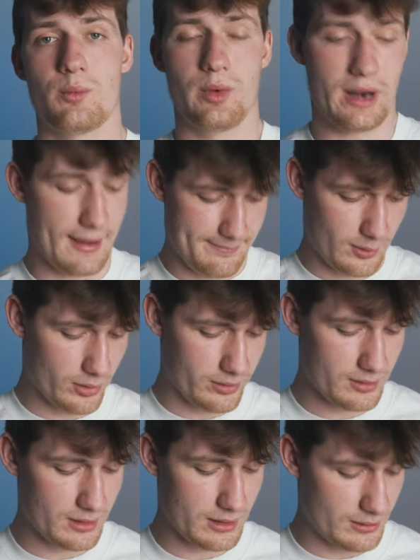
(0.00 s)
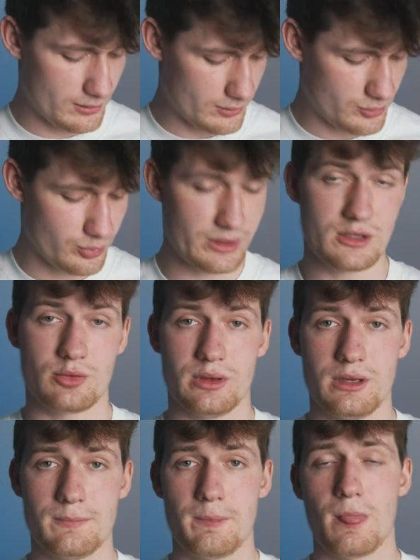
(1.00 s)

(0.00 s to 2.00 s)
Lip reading: when I bought it in 2020.